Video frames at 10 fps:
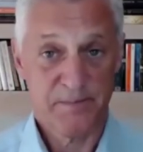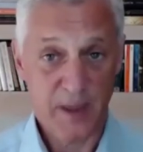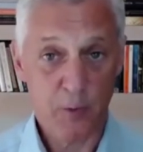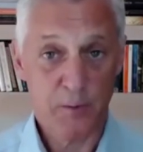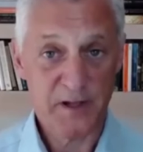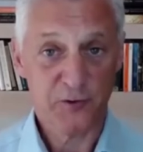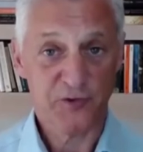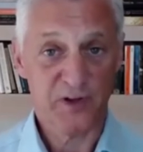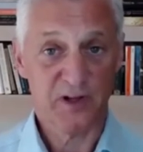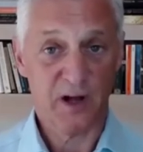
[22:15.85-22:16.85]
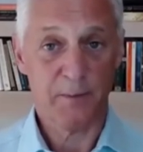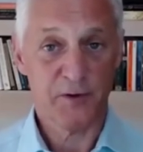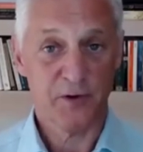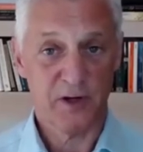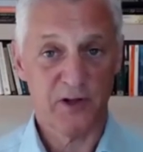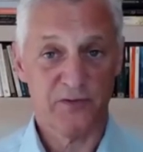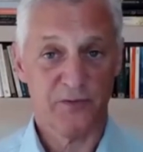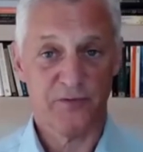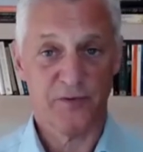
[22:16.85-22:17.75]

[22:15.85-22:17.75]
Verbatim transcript: they would be interesting opportunities for,